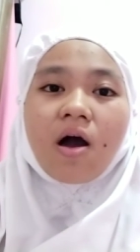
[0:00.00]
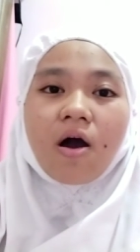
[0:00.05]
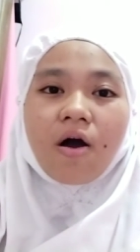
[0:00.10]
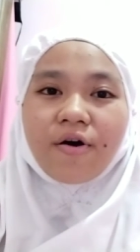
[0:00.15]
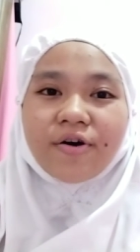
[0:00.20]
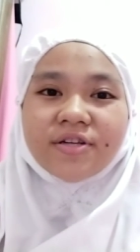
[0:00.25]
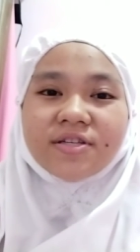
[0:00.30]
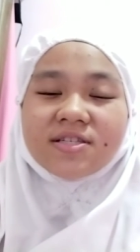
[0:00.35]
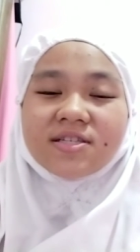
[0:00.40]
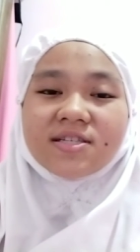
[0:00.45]

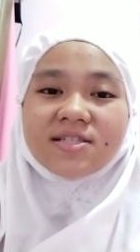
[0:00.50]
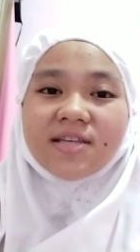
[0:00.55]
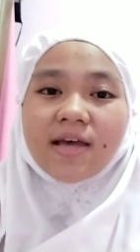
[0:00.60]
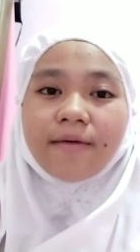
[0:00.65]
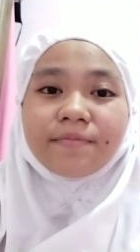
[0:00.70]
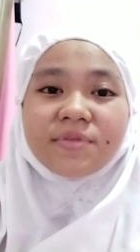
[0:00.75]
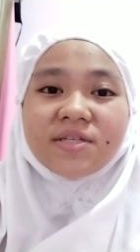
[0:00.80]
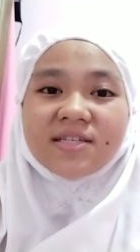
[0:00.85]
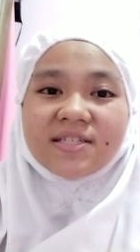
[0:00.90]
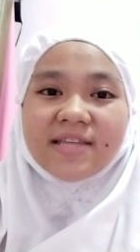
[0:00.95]
on
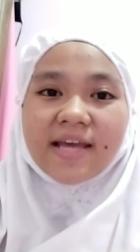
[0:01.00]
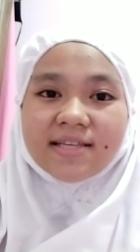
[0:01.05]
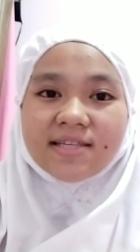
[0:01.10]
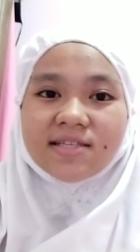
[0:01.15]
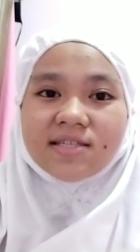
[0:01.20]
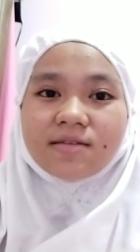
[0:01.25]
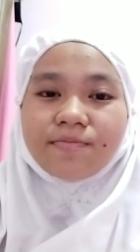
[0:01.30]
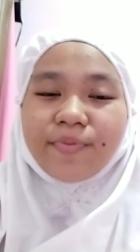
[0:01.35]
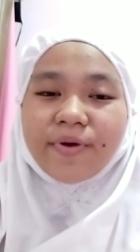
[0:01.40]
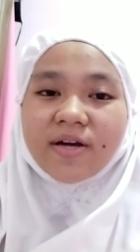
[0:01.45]
something
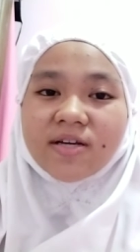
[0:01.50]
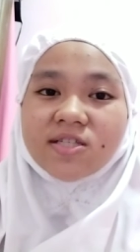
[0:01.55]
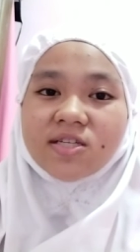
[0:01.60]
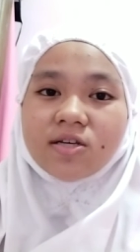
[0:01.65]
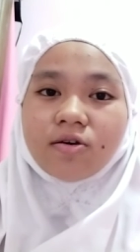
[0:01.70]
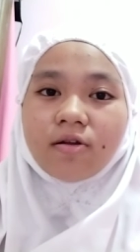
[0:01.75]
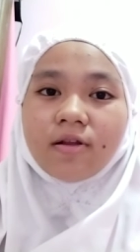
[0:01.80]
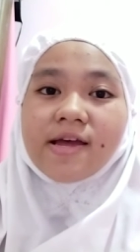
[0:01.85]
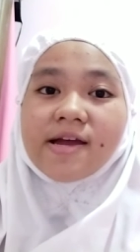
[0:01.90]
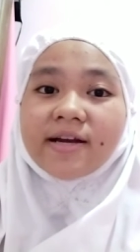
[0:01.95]
that's
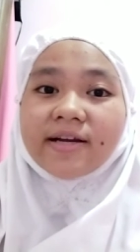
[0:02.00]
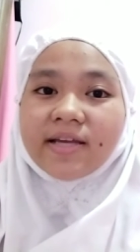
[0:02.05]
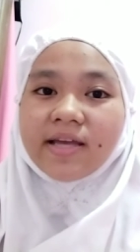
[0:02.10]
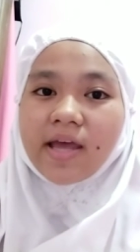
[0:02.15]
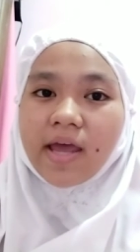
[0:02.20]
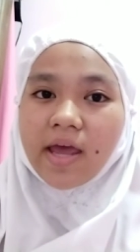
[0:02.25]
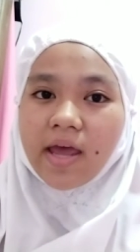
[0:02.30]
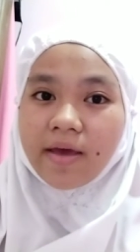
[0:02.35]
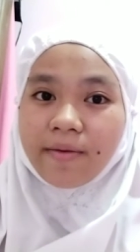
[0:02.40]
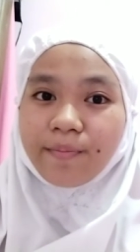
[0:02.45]
particularly
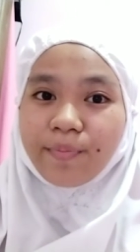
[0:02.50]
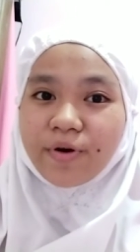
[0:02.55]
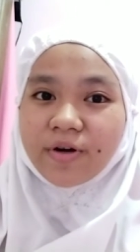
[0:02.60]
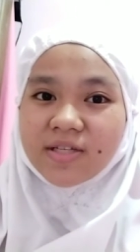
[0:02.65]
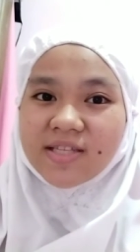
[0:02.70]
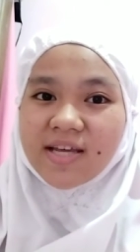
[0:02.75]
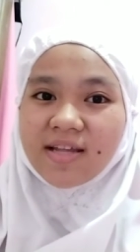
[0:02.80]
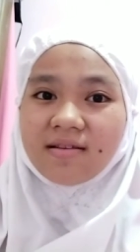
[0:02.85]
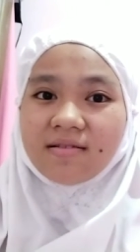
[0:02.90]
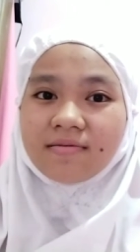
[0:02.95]

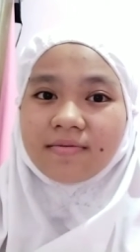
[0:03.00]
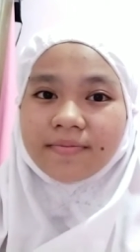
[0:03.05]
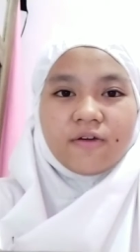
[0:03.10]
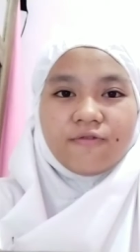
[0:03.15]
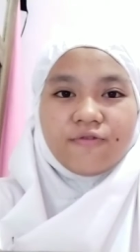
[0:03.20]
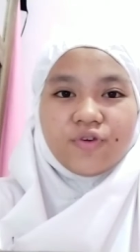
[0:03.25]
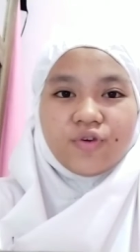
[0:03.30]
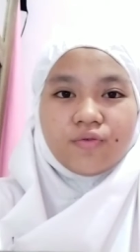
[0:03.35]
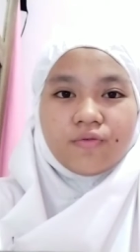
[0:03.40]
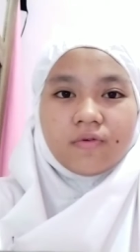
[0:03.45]
important?
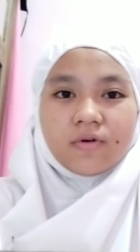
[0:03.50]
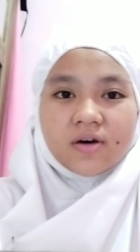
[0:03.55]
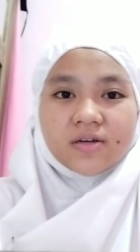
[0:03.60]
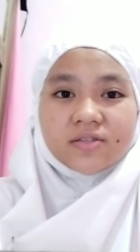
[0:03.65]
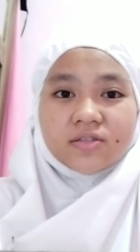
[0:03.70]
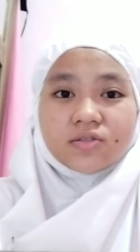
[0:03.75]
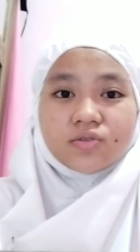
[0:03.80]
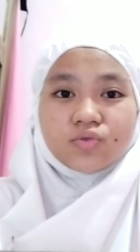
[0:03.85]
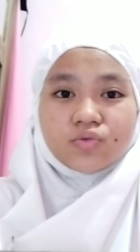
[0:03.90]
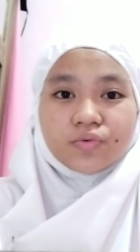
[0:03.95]
If you
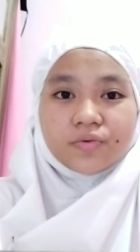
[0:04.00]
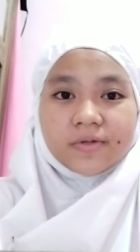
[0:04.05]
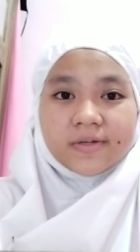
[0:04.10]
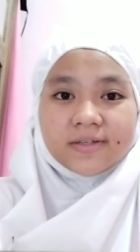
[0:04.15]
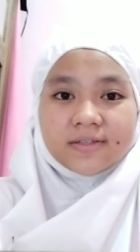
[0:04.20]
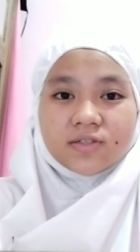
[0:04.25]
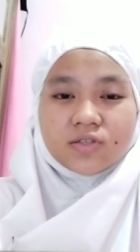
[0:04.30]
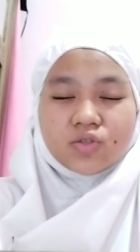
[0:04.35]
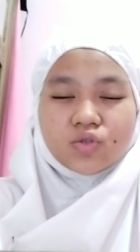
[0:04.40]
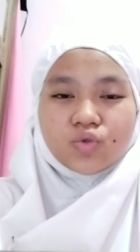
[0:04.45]
want
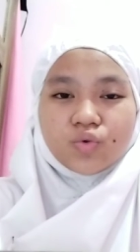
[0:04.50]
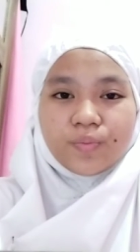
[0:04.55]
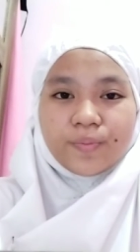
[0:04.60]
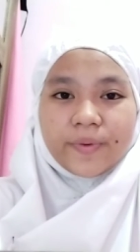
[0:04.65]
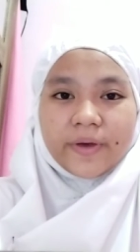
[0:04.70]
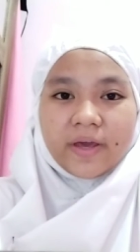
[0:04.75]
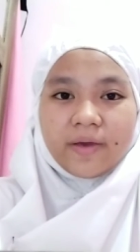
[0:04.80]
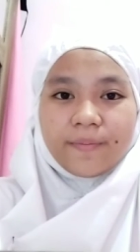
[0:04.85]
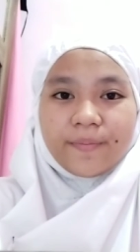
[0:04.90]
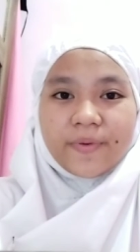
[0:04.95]
students to
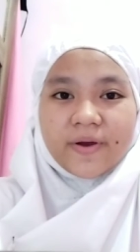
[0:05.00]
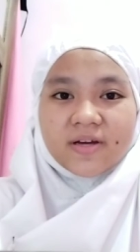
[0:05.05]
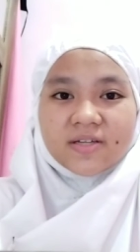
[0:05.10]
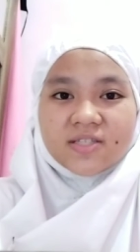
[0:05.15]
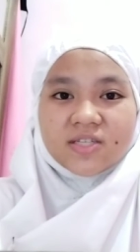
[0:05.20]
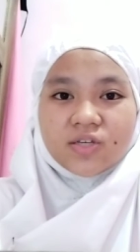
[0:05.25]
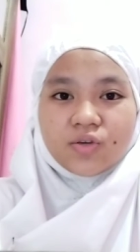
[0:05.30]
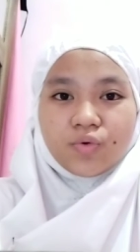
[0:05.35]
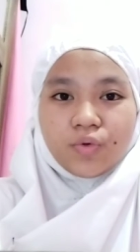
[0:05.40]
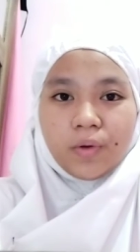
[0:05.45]
pay
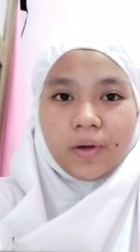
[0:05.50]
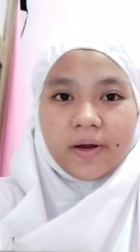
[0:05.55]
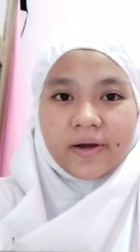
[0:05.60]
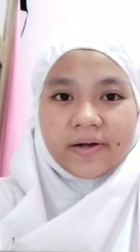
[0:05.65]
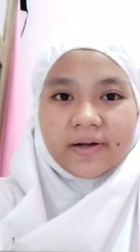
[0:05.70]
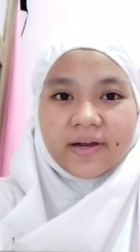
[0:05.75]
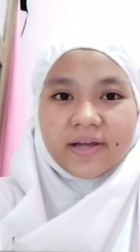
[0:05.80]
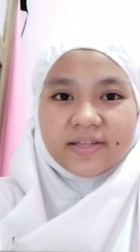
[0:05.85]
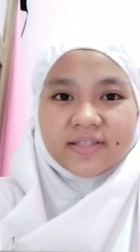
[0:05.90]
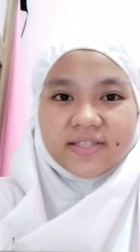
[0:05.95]

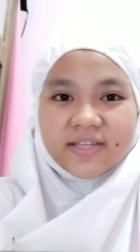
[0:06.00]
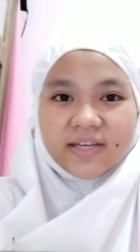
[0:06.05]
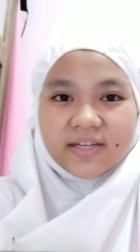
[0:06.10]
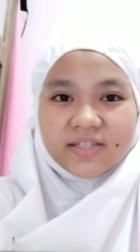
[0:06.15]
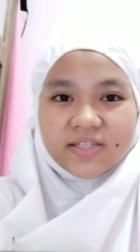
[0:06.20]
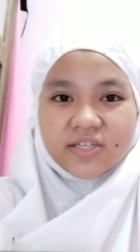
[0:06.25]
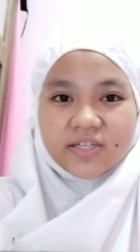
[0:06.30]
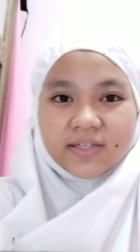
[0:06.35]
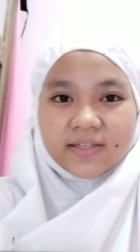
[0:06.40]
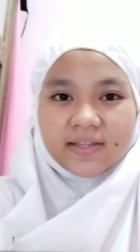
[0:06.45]
particular
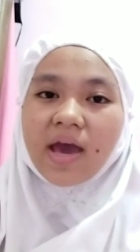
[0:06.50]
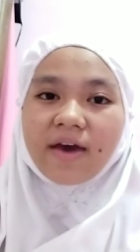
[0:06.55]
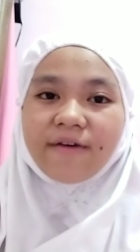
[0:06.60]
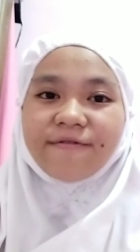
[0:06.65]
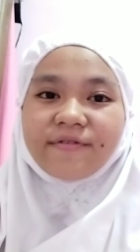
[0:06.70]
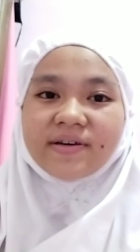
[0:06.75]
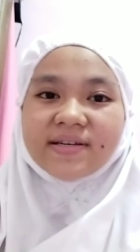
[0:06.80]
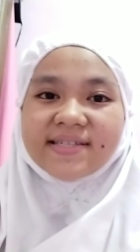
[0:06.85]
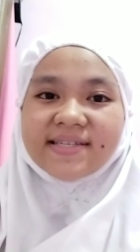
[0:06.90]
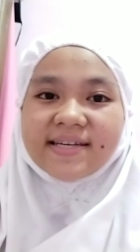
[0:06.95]
attention,
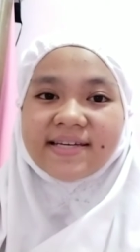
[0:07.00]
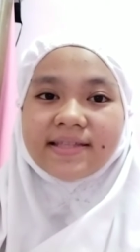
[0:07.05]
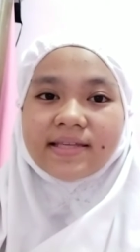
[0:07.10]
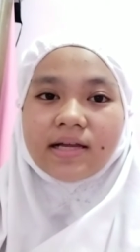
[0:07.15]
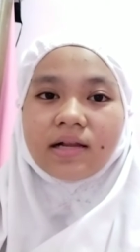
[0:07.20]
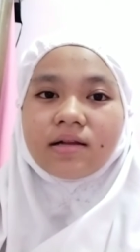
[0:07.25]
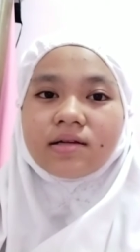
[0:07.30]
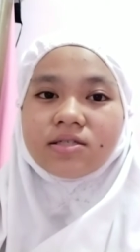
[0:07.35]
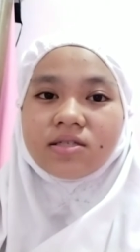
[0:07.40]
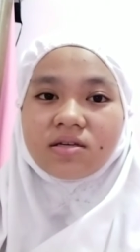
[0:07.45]
have a
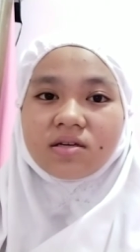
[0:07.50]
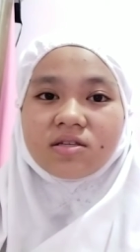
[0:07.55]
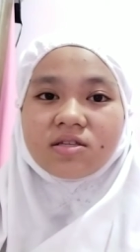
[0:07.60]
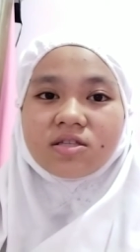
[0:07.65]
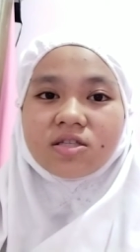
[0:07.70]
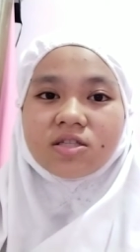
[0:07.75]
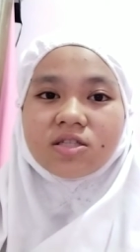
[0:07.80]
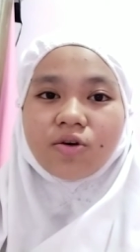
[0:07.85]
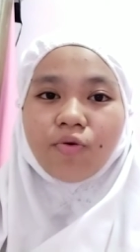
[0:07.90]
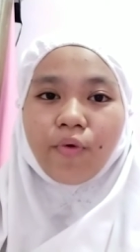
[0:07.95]
signal
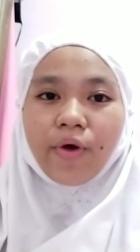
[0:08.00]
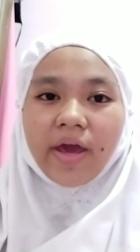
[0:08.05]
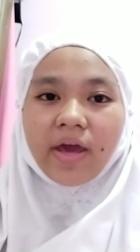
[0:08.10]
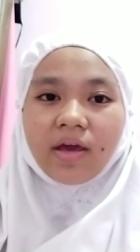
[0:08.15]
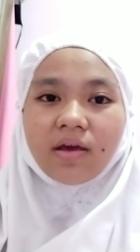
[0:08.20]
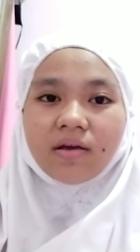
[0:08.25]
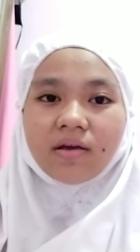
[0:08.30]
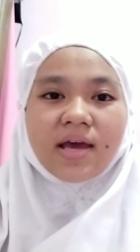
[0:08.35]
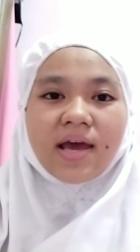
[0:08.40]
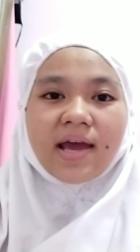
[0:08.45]
just the
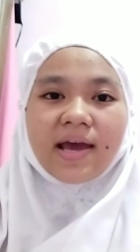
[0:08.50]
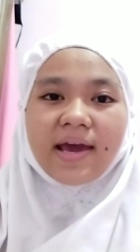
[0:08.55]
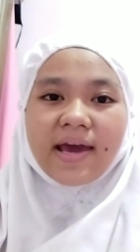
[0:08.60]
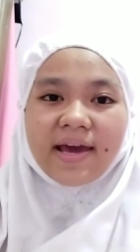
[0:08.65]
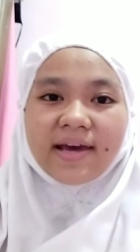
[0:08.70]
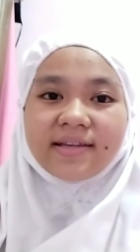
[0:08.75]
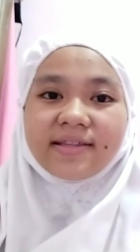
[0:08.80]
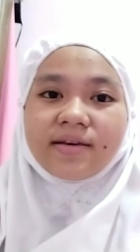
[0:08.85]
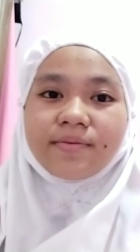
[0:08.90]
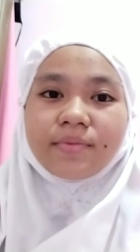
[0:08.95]
way
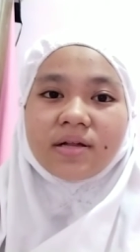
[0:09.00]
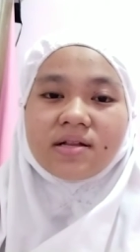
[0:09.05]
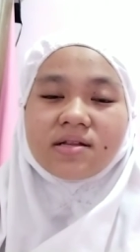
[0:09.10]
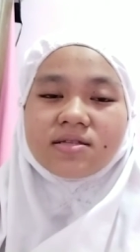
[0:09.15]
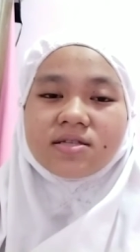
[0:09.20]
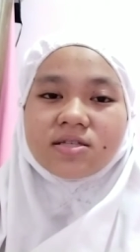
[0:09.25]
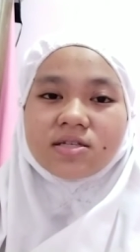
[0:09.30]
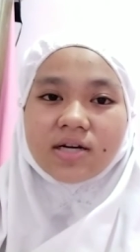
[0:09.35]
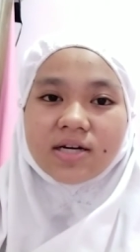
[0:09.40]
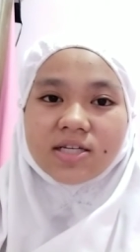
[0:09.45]

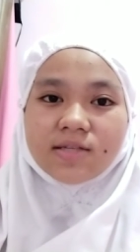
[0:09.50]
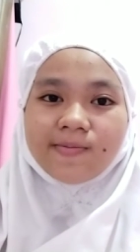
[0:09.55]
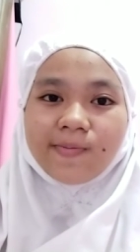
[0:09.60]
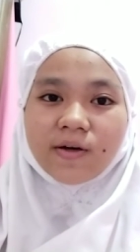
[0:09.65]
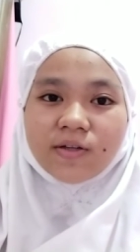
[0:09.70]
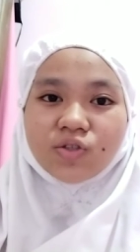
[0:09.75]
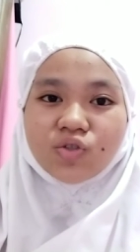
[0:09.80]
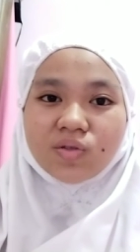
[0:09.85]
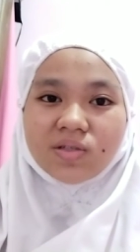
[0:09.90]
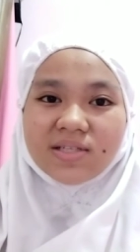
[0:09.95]
animals
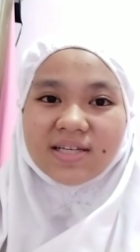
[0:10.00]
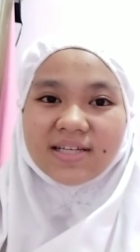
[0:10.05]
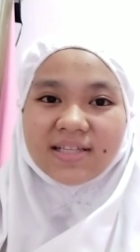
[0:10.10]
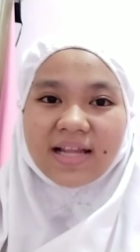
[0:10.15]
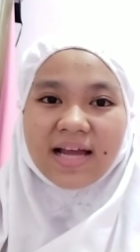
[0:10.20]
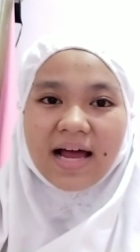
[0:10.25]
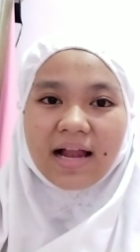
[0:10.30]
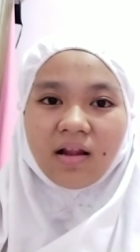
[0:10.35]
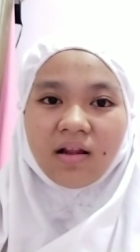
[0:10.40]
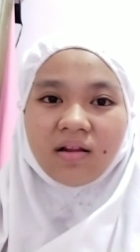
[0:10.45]
respond to
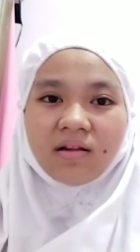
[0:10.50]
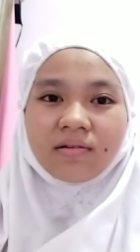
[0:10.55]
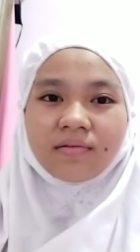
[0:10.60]
signal.